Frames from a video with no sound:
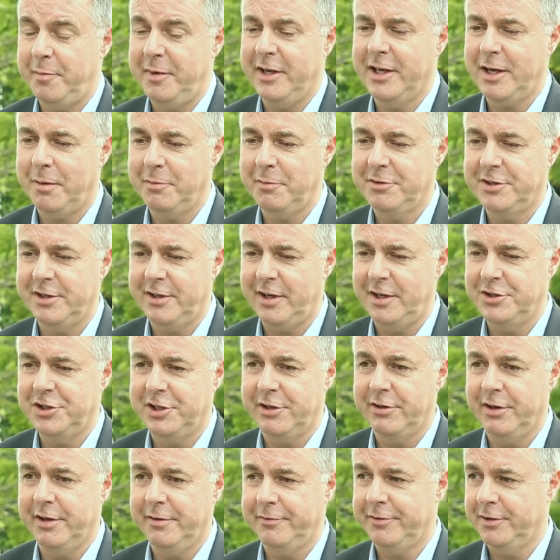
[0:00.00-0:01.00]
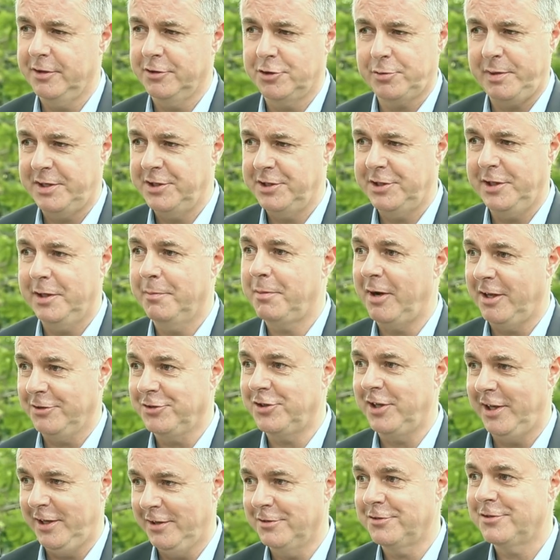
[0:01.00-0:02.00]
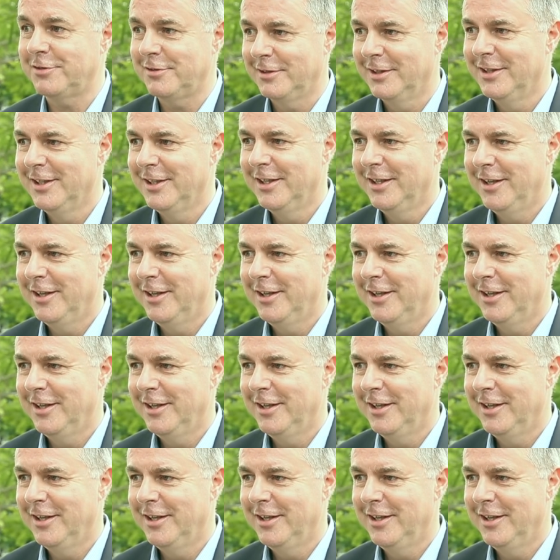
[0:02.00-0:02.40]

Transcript: I've been coming to Nigeria for 20 plus years,